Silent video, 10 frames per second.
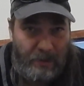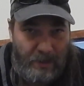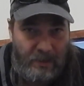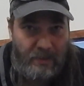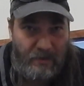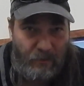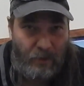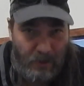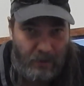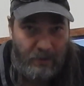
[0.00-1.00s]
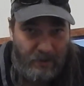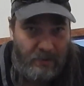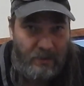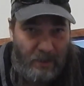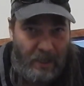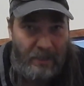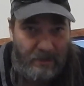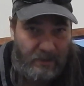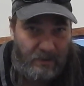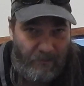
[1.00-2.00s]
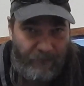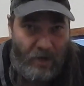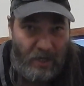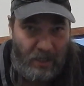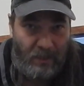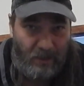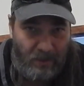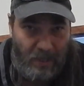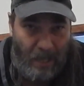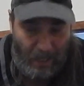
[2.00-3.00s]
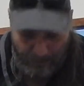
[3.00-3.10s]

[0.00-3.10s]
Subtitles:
He is what he is. He's a nice fucking guy.